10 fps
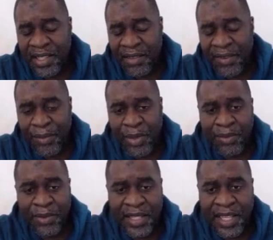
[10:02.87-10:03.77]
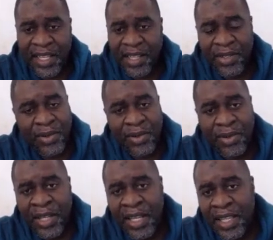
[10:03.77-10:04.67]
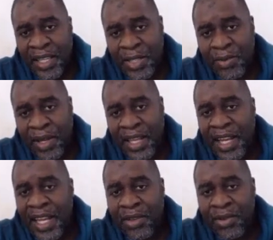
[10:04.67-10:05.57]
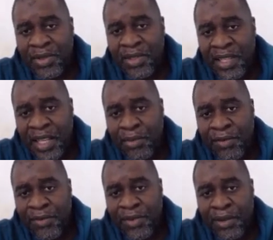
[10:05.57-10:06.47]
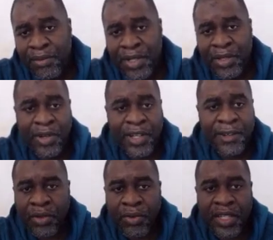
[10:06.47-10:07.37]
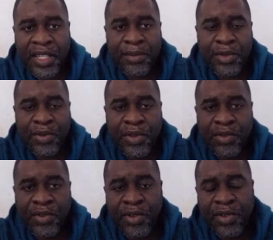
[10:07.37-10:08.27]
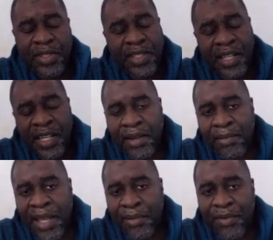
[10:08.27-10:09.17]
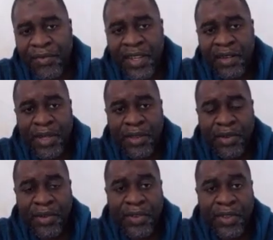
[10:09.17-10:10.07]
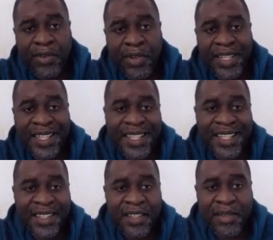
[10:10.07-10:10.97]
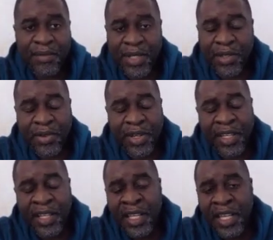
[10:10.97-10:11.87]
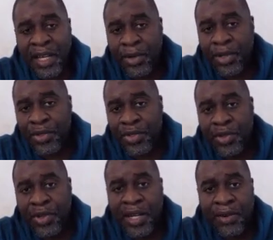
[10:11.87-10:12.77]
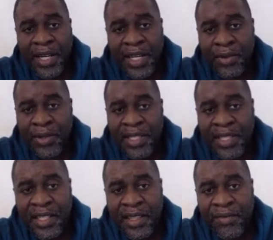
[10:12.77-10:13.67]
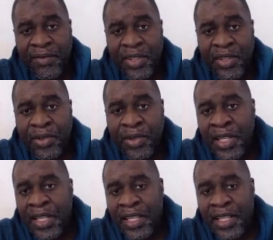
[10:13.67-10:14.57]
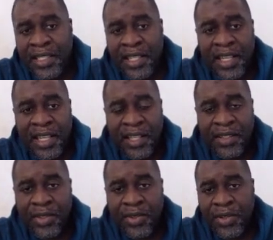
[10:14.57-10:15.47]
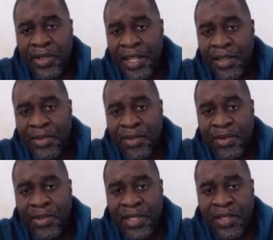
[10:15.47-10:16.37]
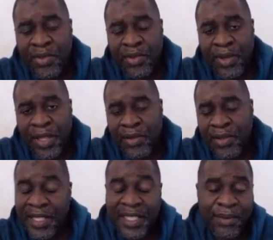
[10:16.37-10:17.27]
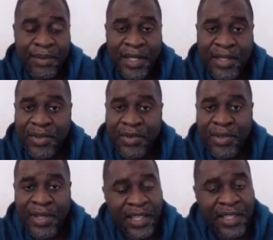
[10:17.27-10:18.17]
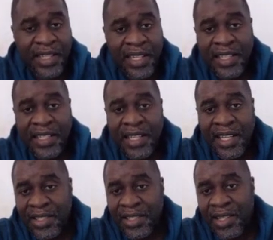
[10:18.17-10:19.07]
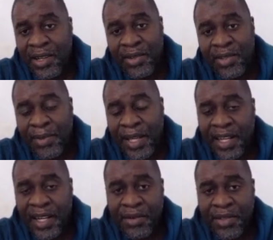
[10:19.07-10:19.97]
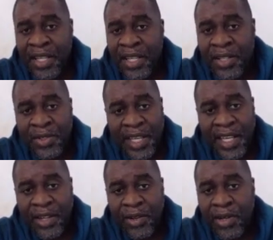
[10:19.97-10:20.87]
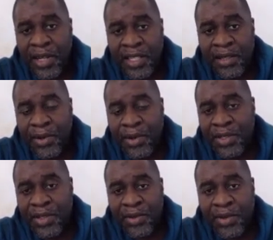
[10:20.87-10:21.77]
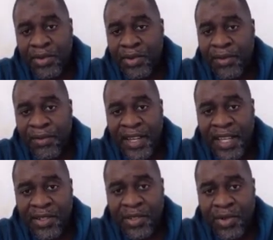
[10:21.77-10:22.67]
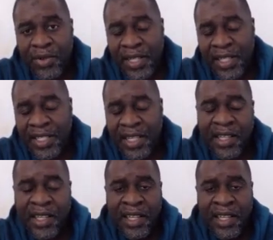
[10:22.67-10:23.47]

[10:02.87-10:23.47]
if I'm not mistaken. So that's why I use and prefer Bitcoin. When it comes to withdrawals, my preferred method of withdrawing is Bitcoin. I'm going to show how I do that in the video. NetTeller and Skrill, I used to use these two methods, except that Skrill actually and NetTeller actually closed my accounts, so I can no longer deposit or withdraw via Skrill or NetTeller.